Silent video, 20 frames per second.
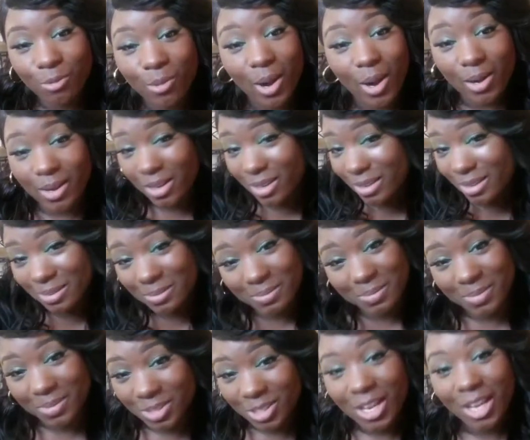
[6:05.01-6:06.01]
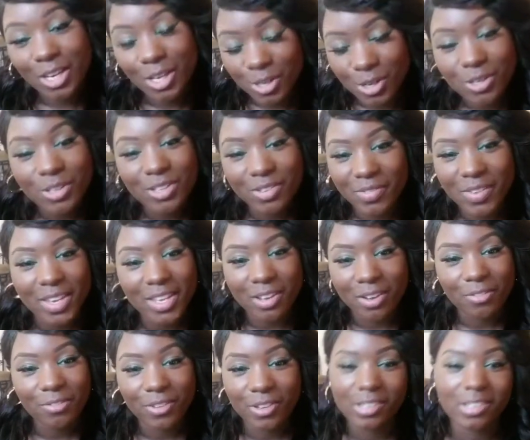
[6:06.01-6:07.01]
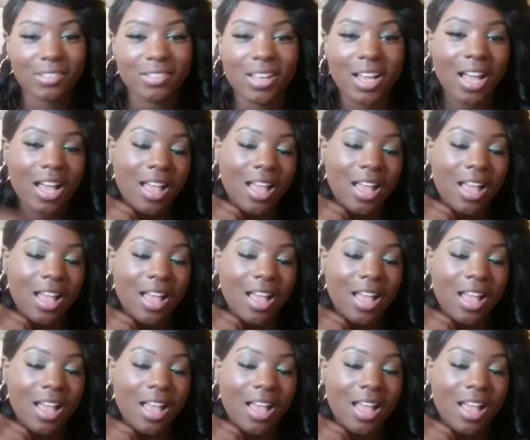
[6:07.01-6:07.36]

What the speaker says: work. Trying to do this video for you.